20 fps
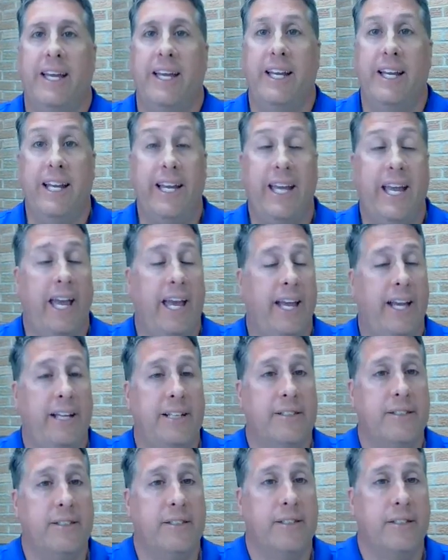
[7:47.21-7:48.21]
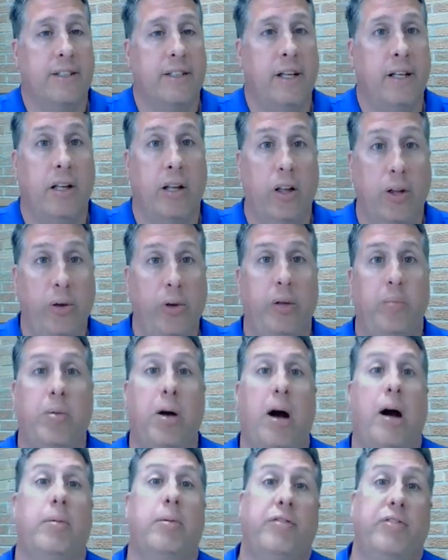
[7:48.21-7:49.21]
any case, including
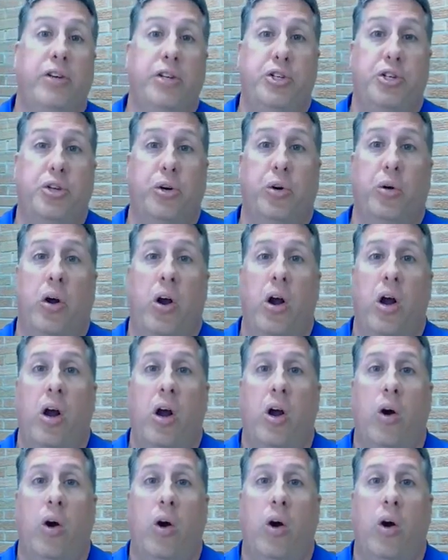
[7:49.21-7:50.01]
Bobby Fischer,